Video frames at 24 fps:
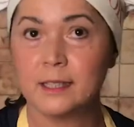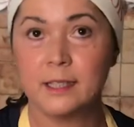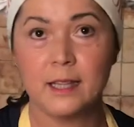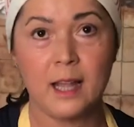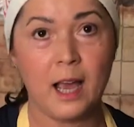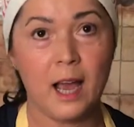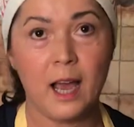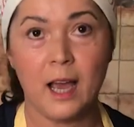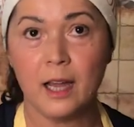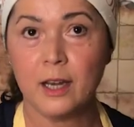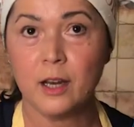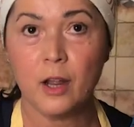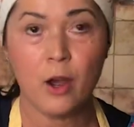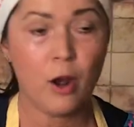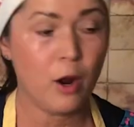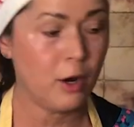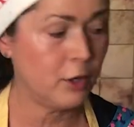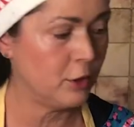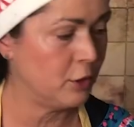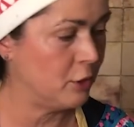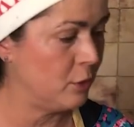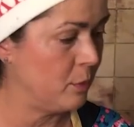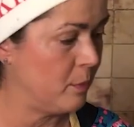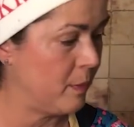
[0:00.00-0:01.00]
not
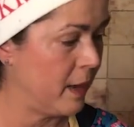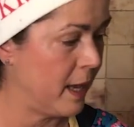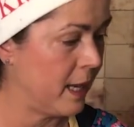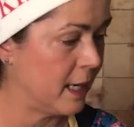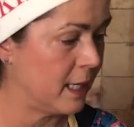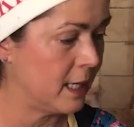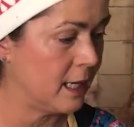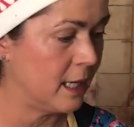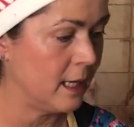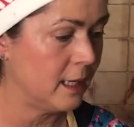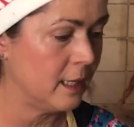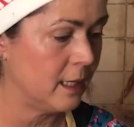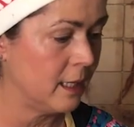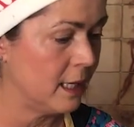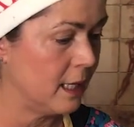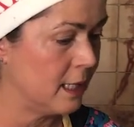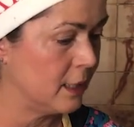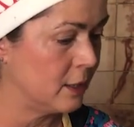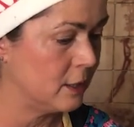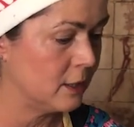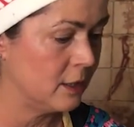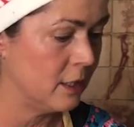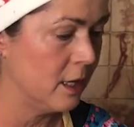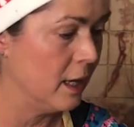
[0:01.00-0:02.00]
hard to make it.
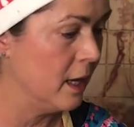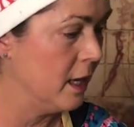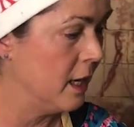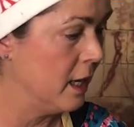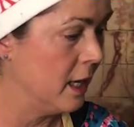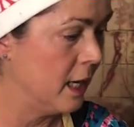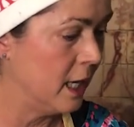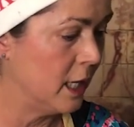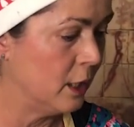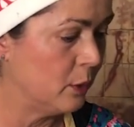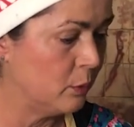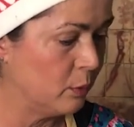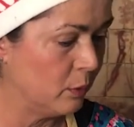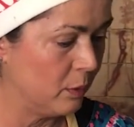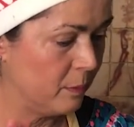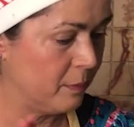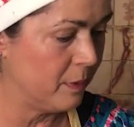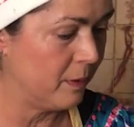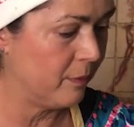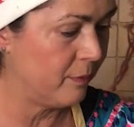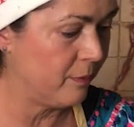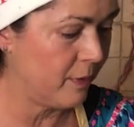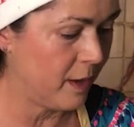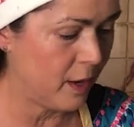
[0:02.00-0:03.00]
It will
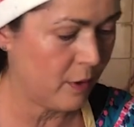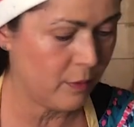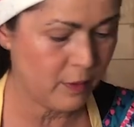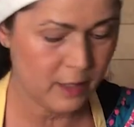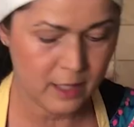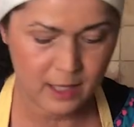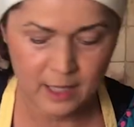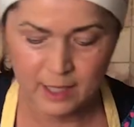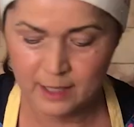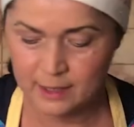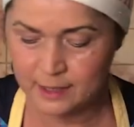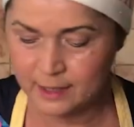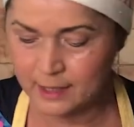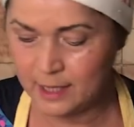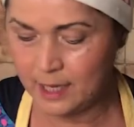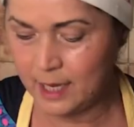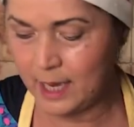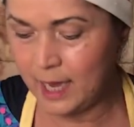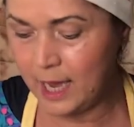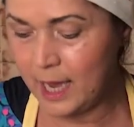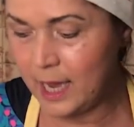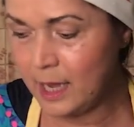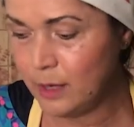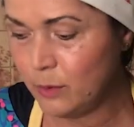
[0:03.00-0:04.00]
be very
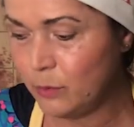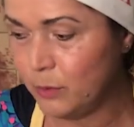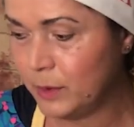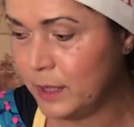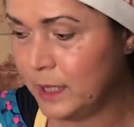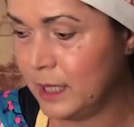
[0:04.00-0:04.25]
easy, and we